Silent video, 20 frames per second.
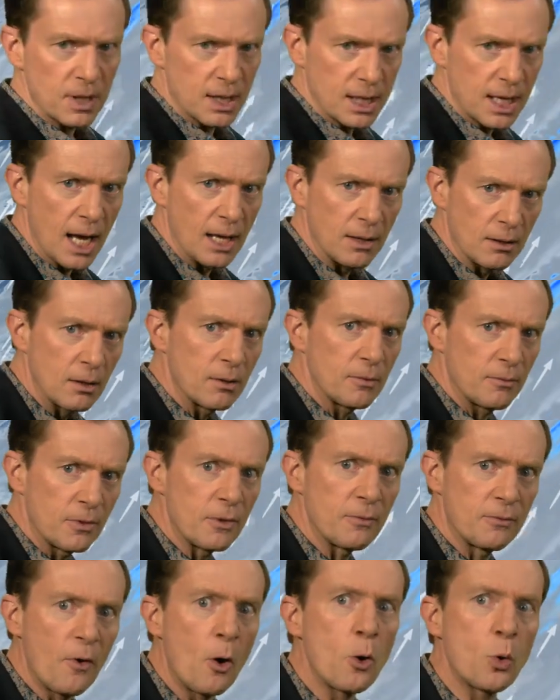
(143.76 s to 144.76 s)
Again,
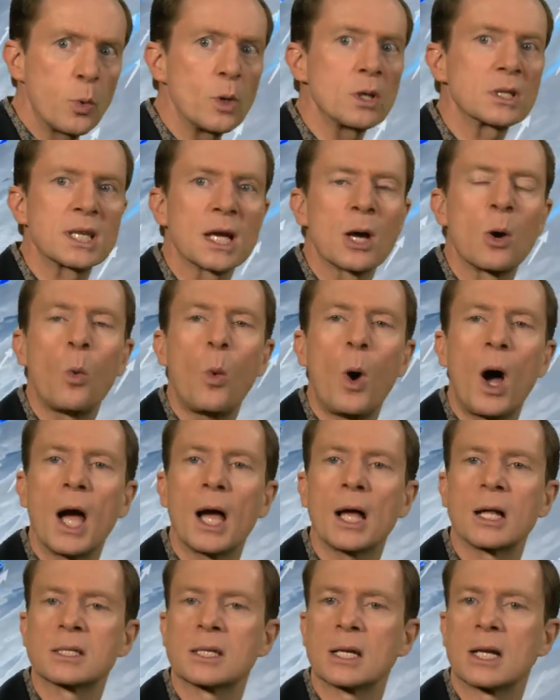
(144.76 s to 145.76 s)
the fog will take a
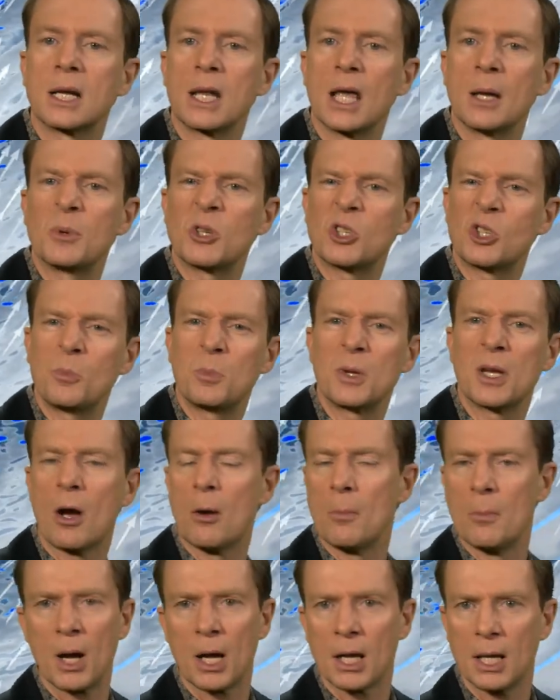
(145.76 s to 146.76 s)
while to clear, but should be
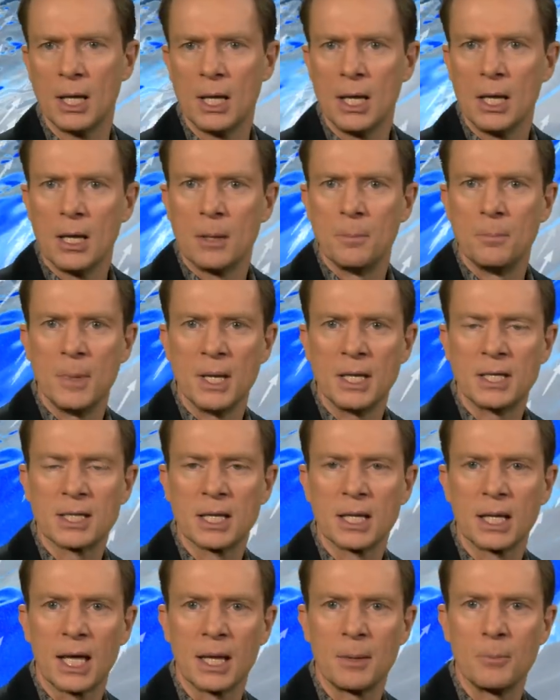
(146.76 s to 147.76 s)
gone by mid
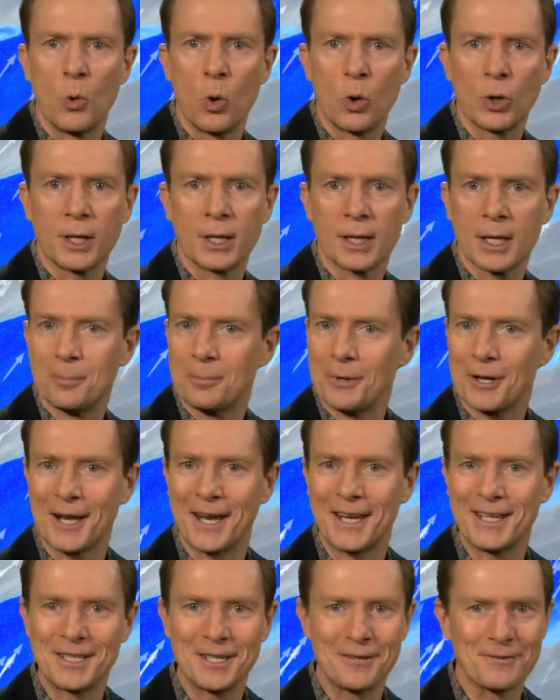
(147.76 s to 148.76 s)
to late morning, and then
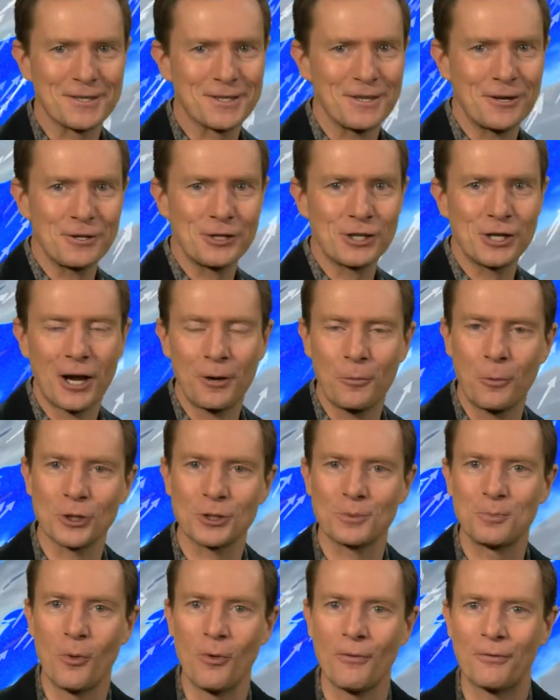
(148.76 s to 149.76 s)
plenty of sunshine
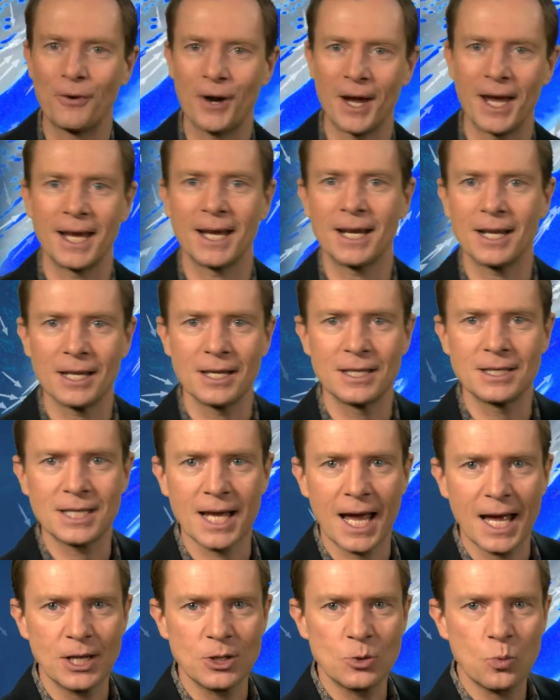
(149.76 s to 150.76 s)
once more for England
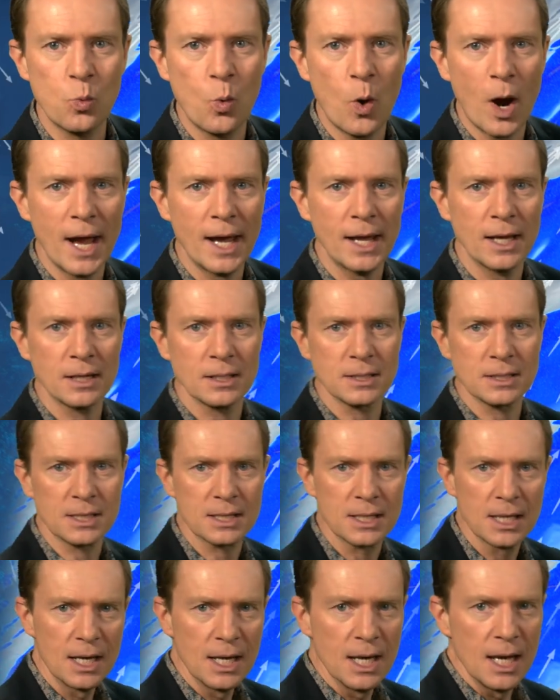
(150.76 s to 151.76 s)
and
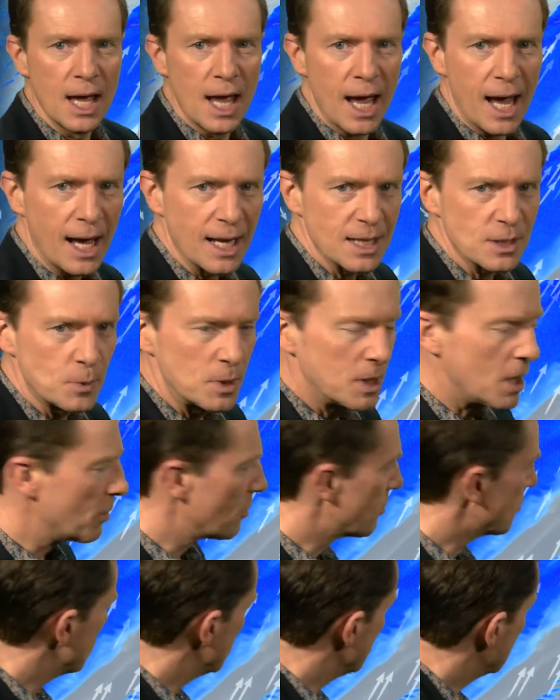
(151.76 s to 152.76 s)
Wales. As we go
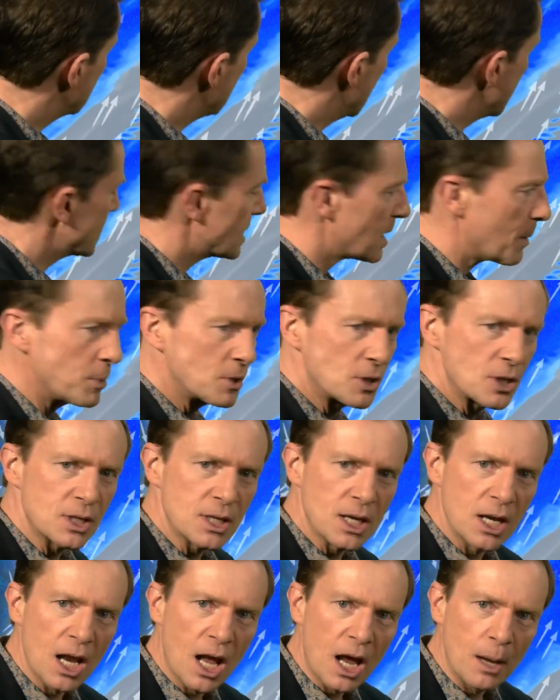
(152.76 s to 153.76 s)
through the day, temperatures
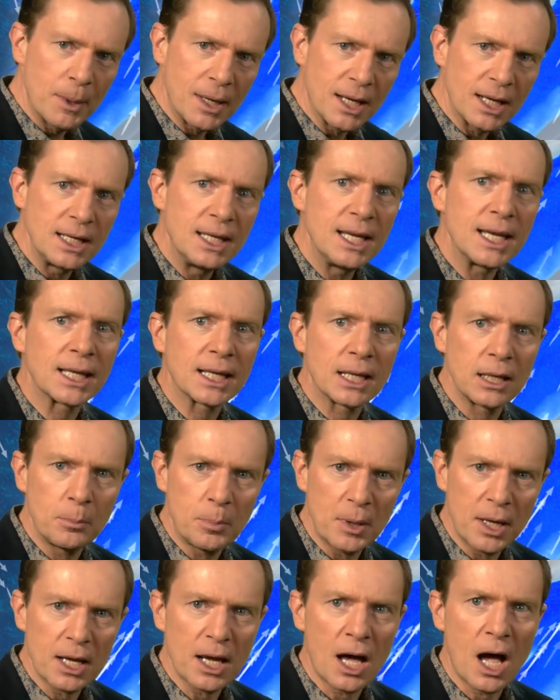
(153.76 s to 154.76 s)
climbing a little
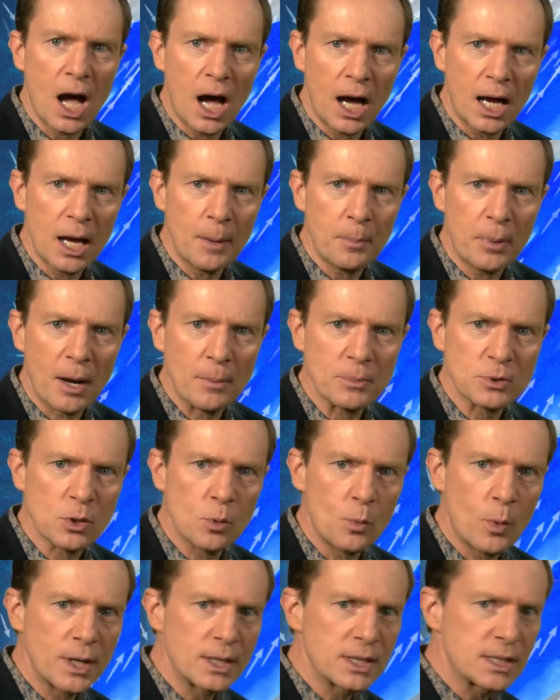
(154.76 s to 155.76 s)
bit higher, perhaps
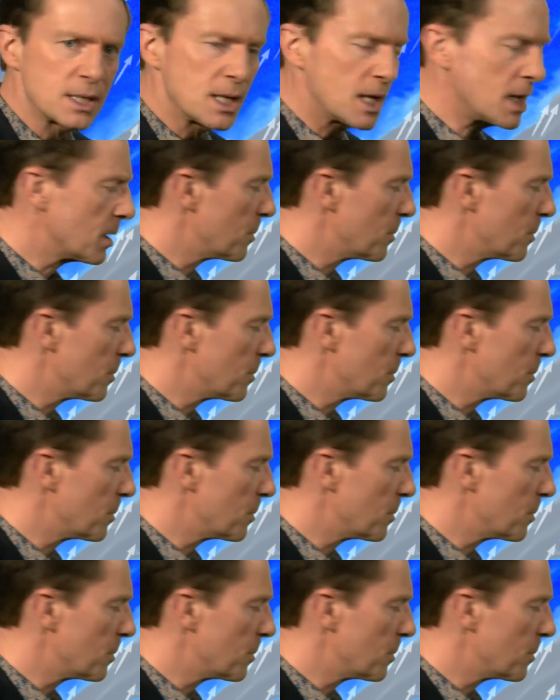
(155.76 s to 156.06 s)
on Wednesday